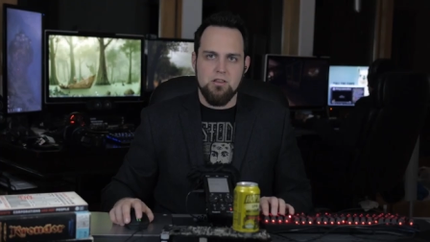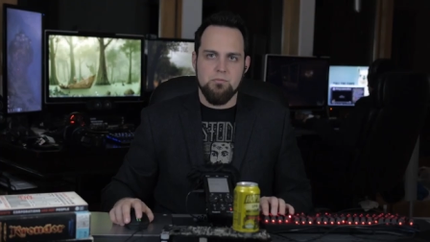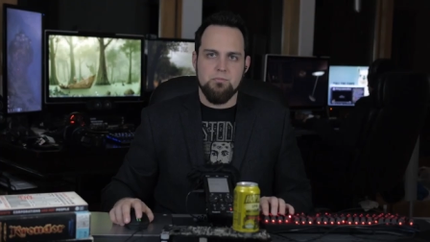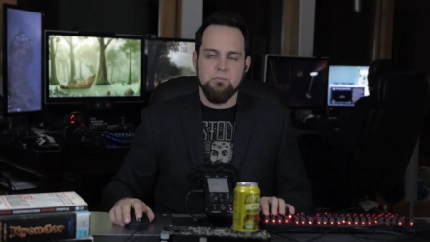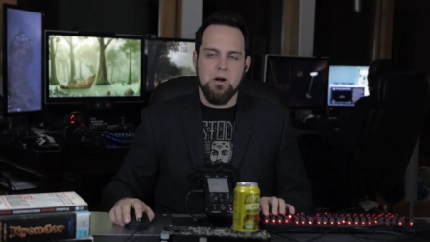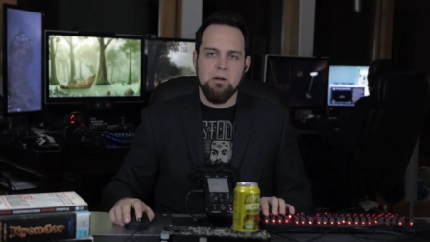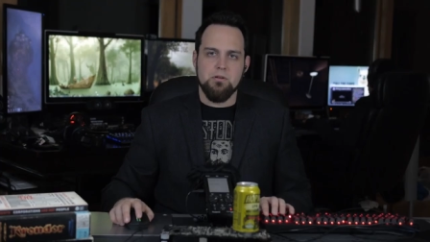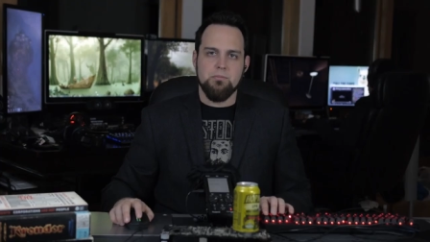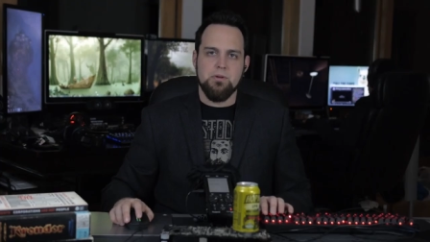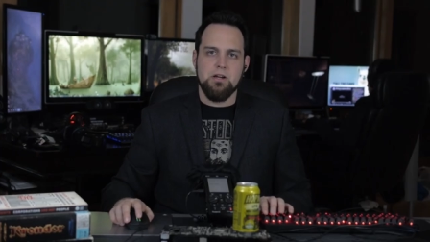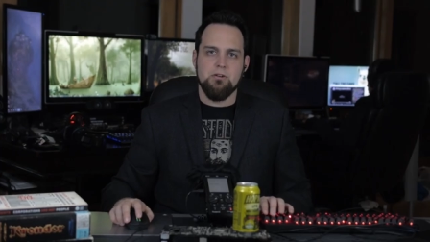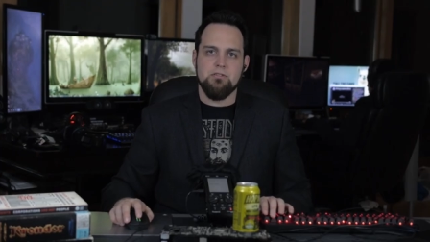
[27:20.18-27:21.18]
lot of the
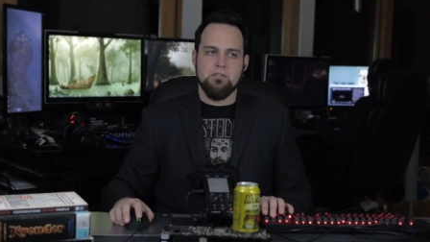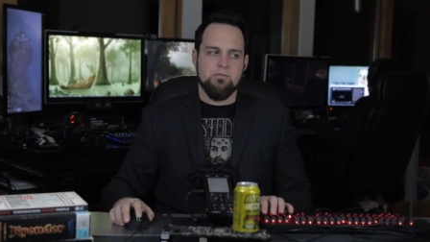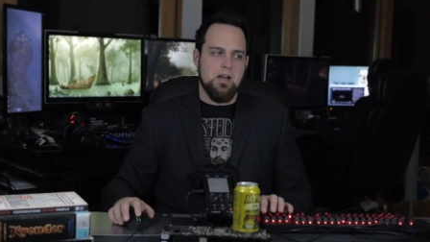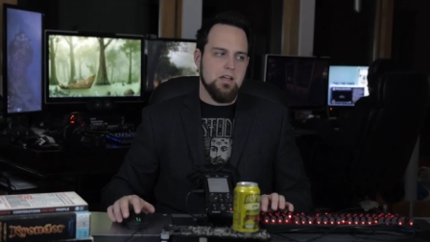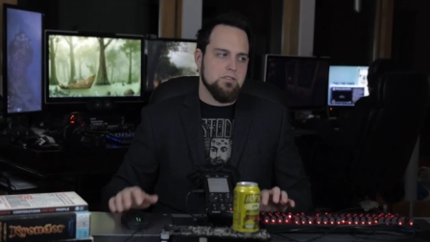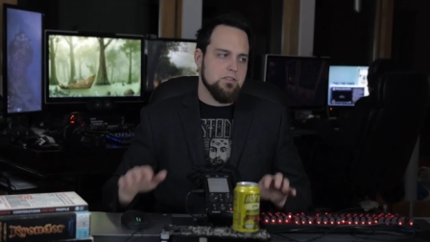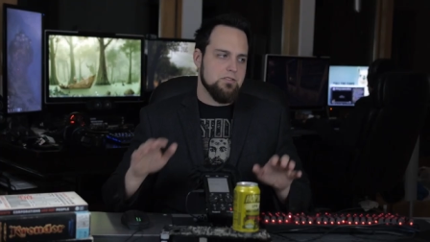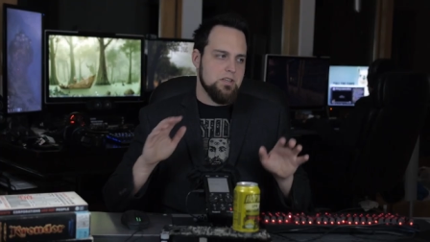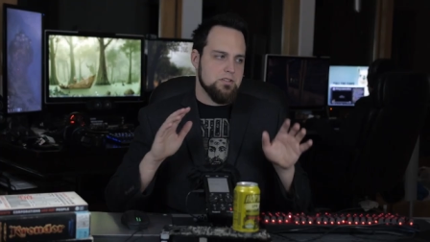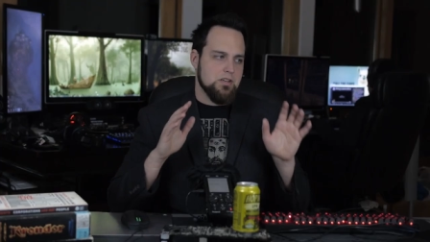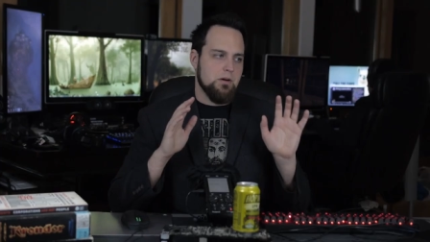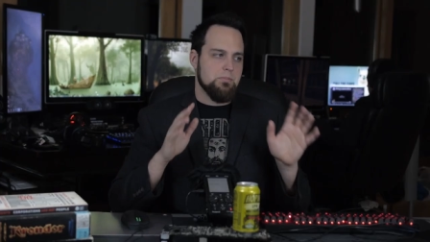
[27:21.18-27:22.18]
problem here is the fact that
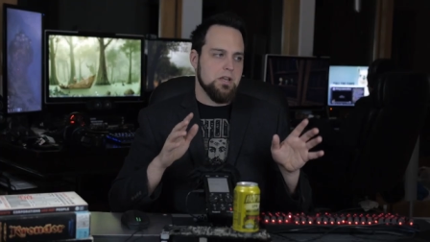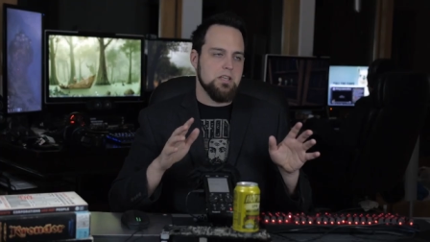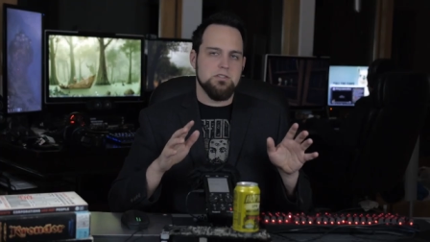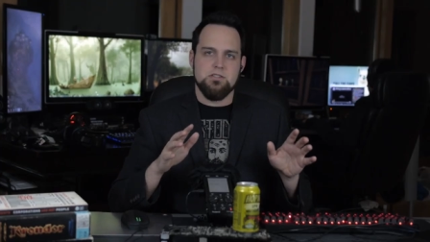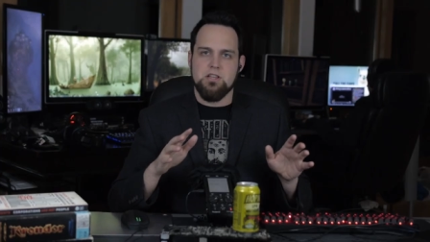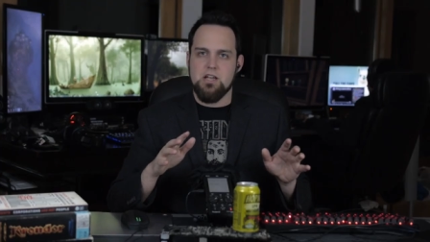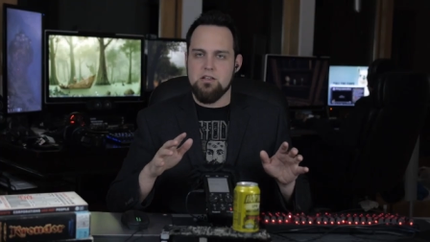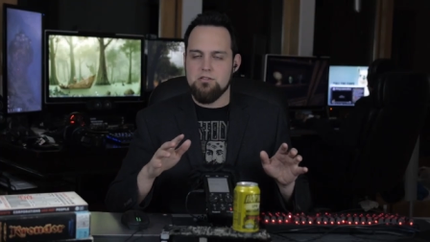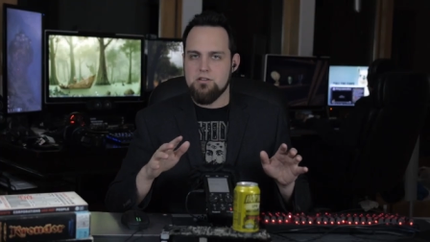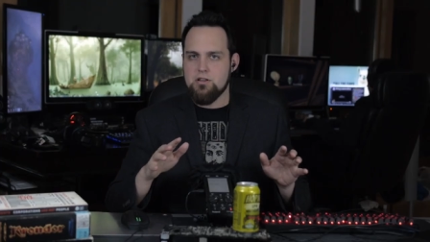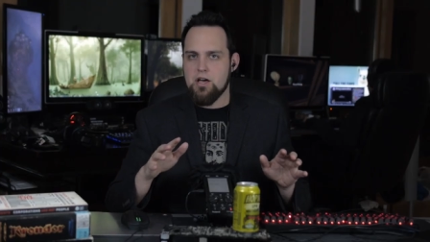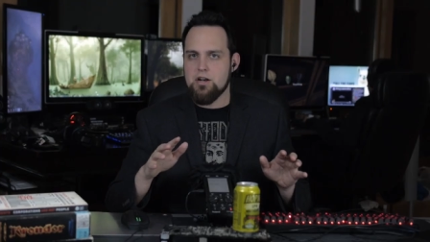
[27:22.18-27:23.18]
these companies
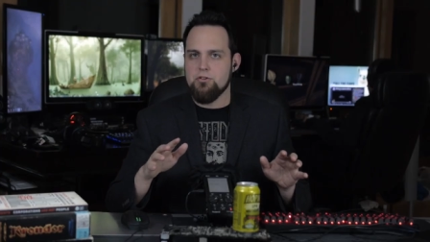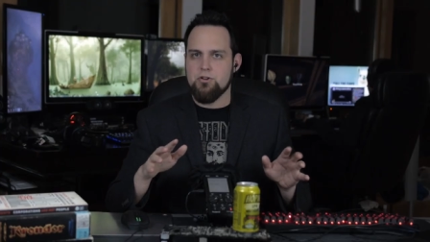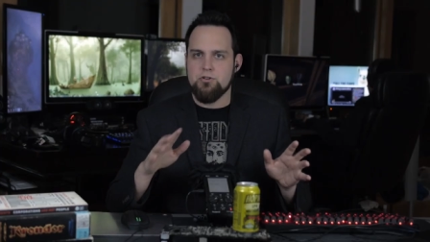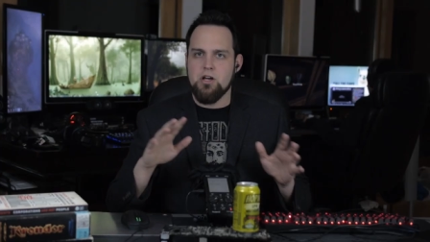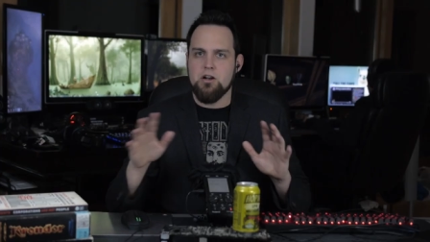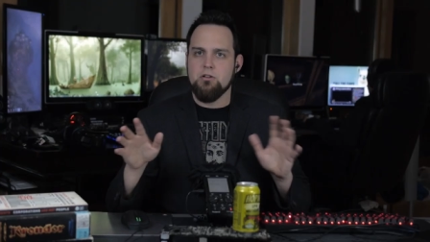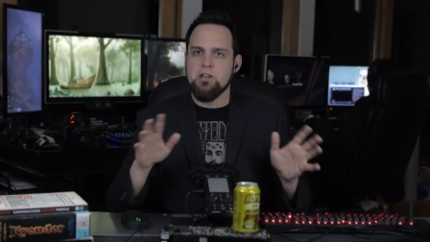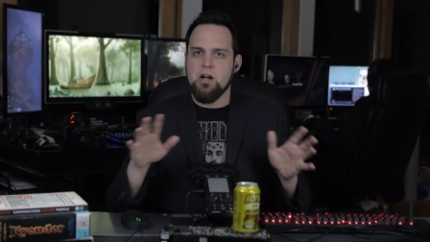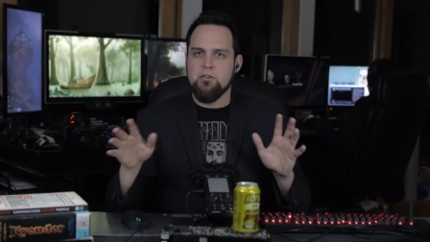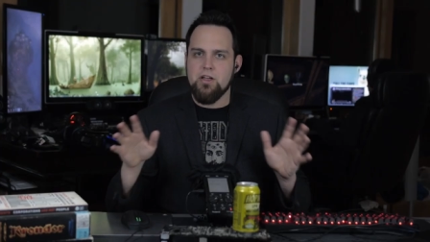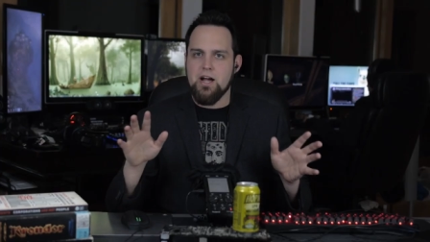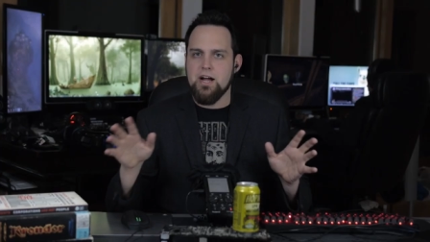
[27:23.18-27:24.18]
they not they're not
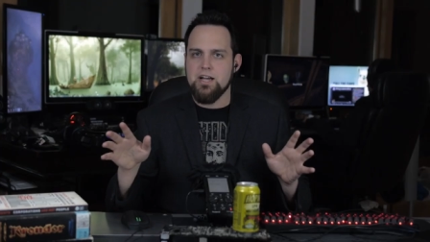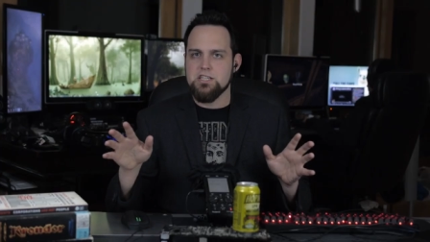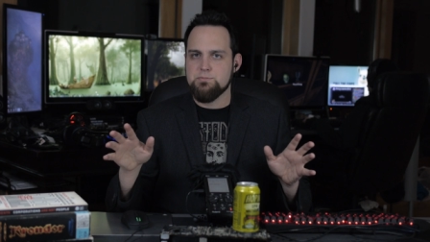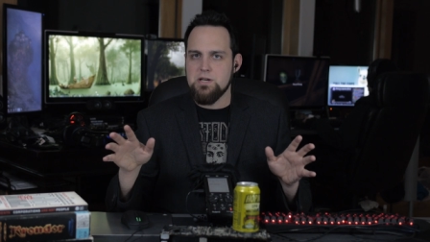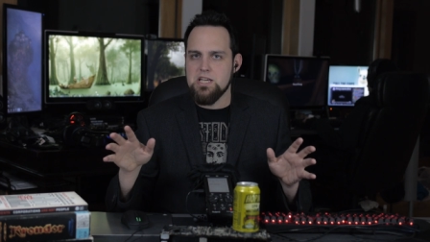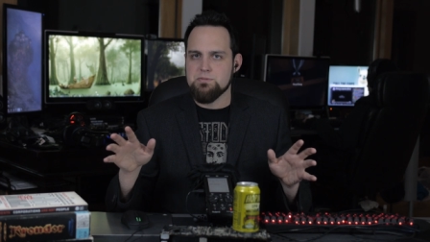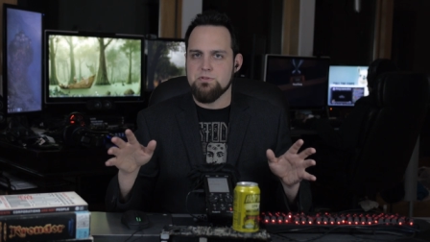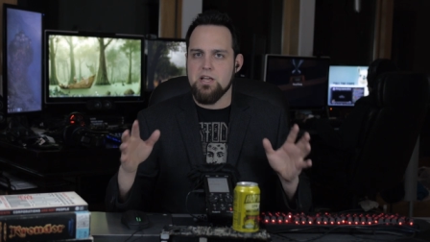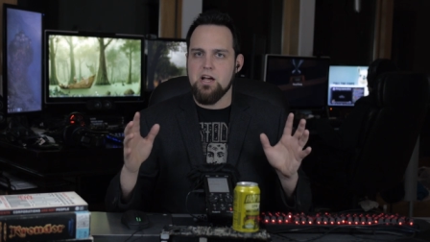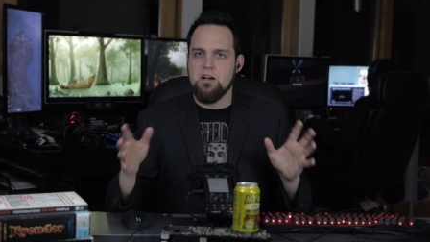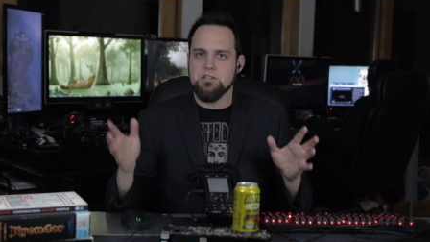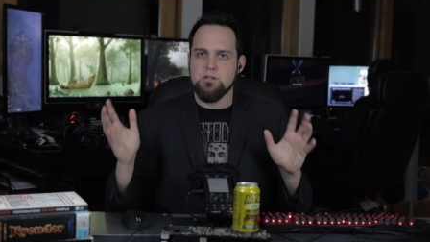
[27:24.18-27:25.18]
only are they ISPs, but
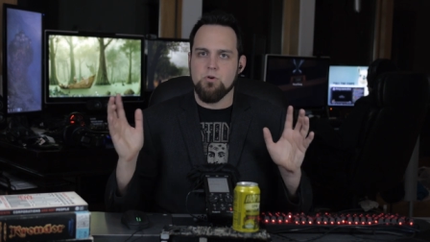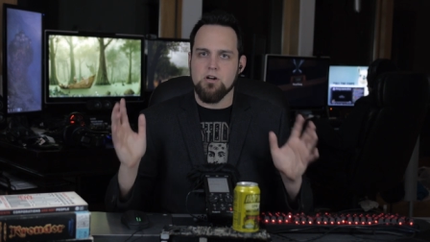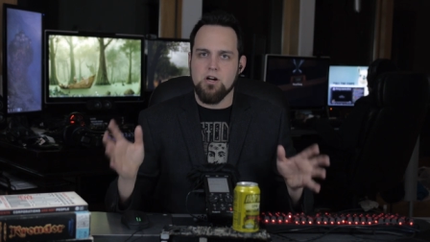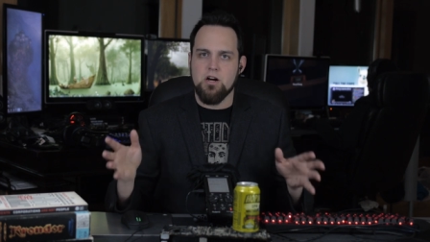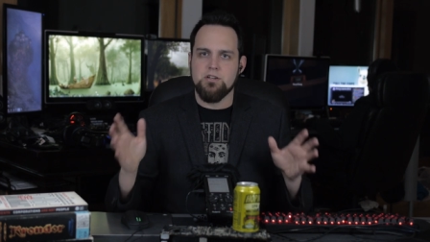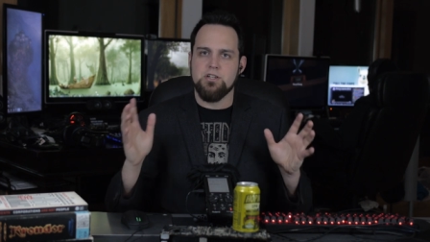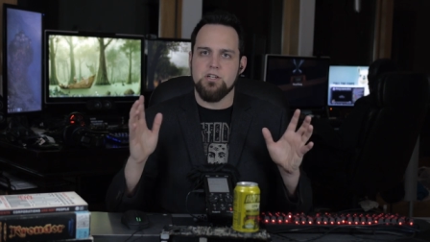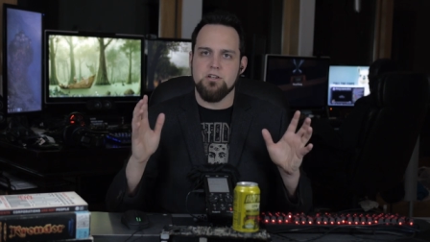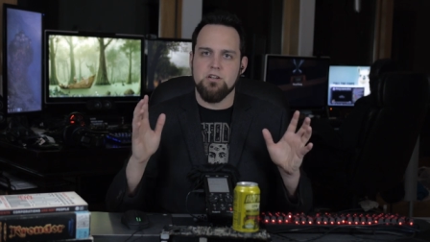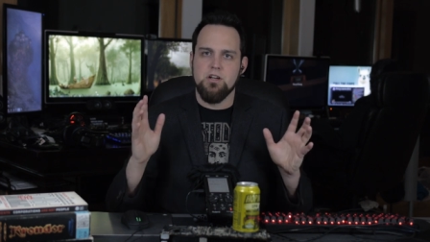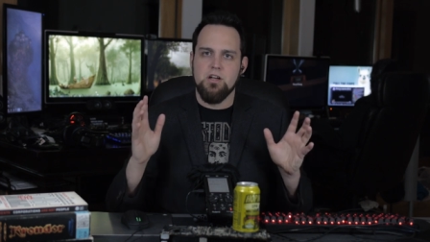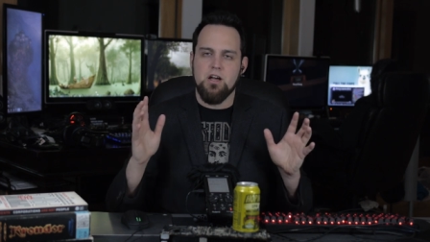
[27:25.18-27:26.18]
they also are content.